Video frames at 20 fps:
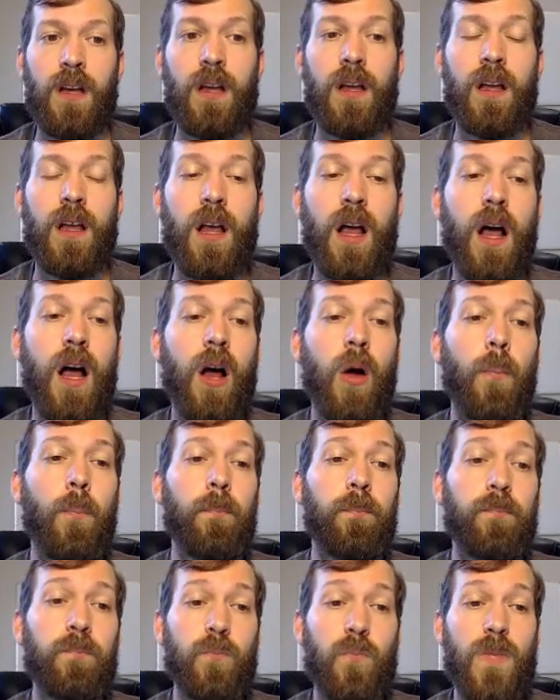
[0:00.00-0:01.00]
And
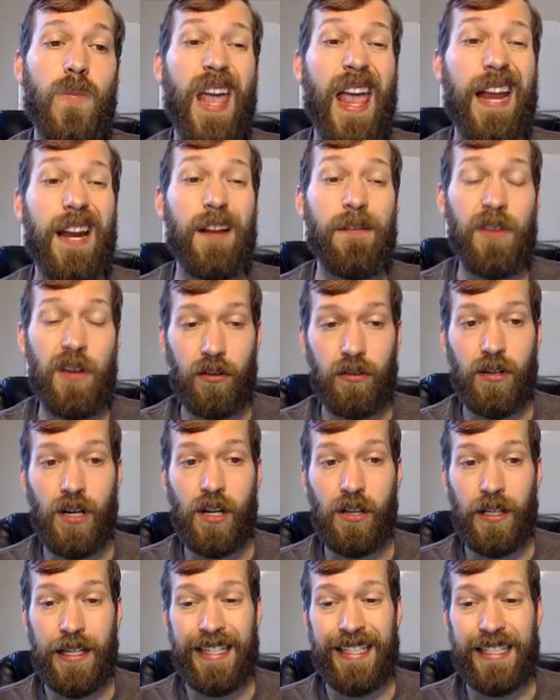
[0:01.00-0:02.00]
if Hillary
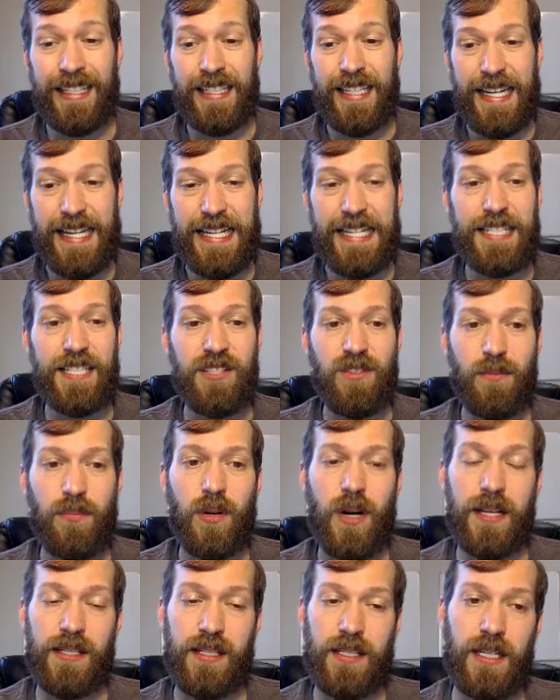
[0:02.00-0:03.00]
Clinton is the
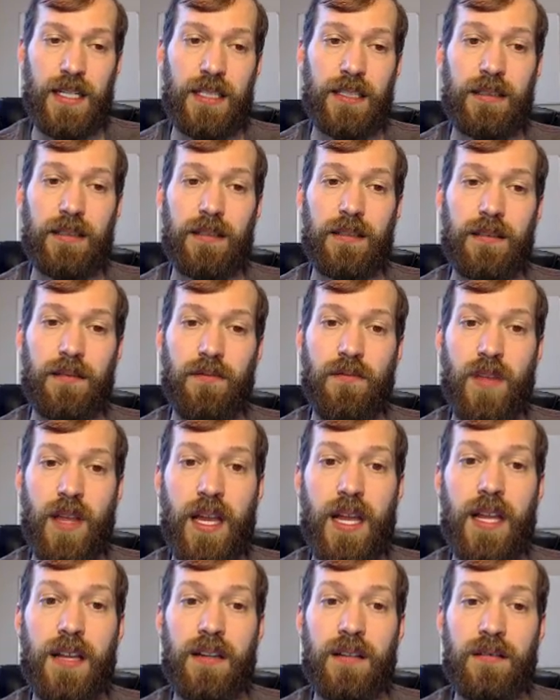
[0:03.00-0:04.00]
president,
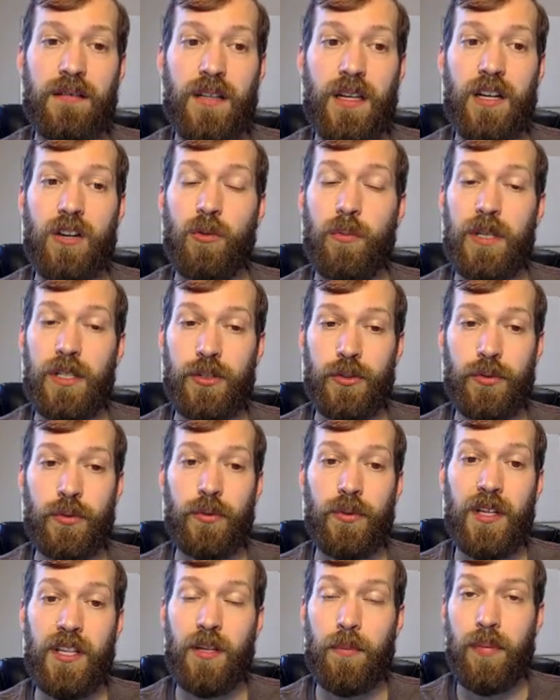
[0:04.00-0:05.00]
then it'll be true
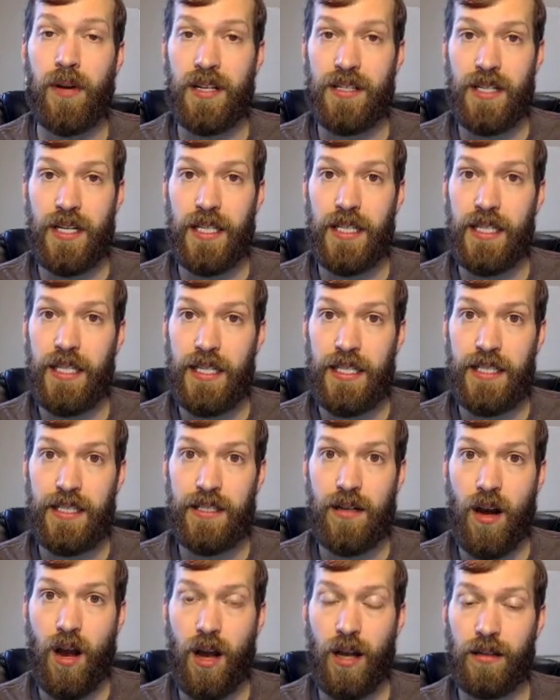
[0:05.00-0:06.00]
that the president is
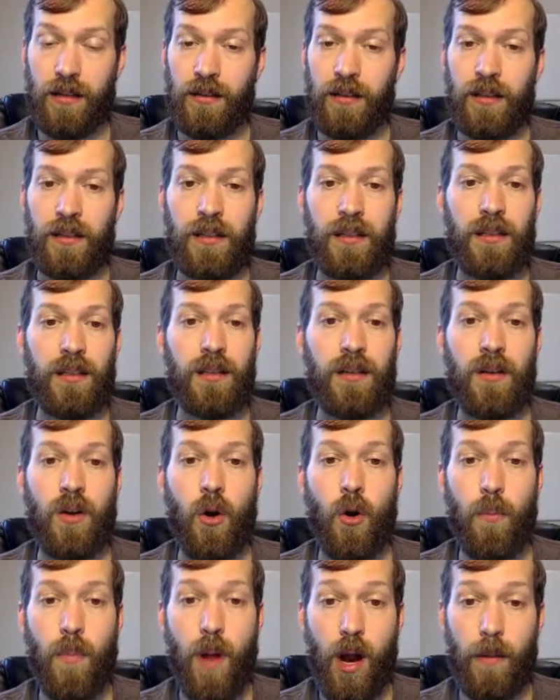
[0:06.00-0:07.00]
not
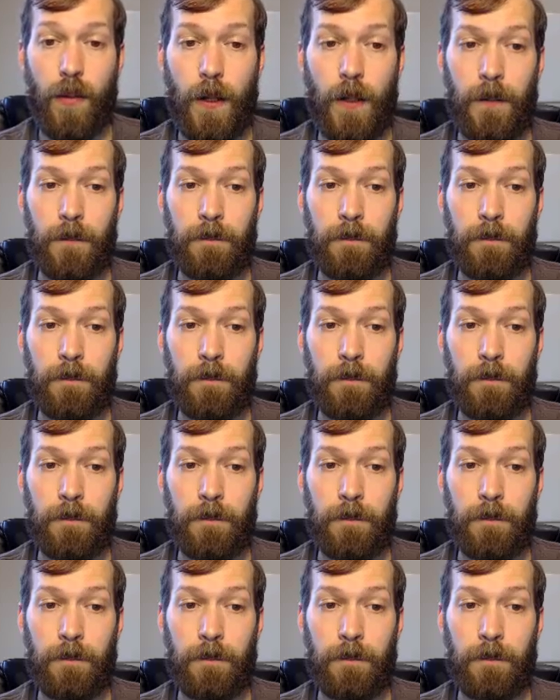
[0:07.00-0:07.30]
Obama.